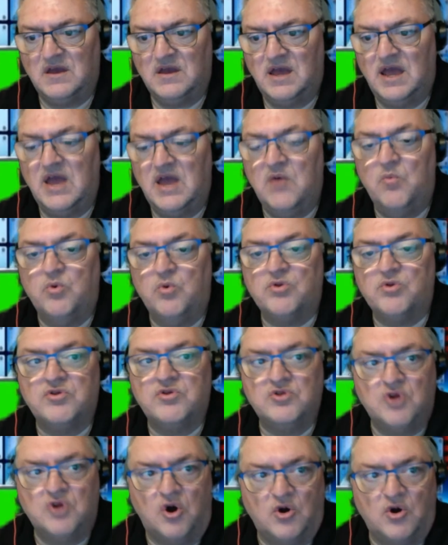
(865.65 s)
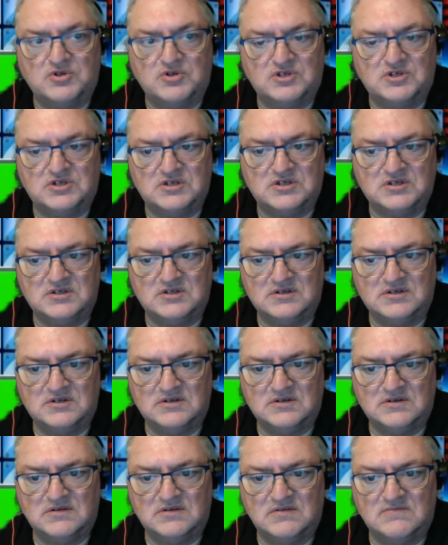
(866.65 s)
It was not
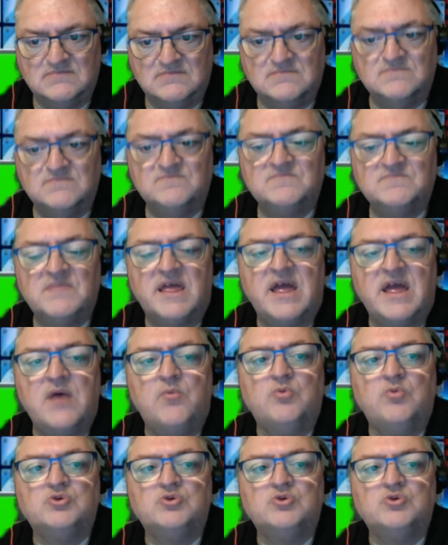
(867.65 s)
a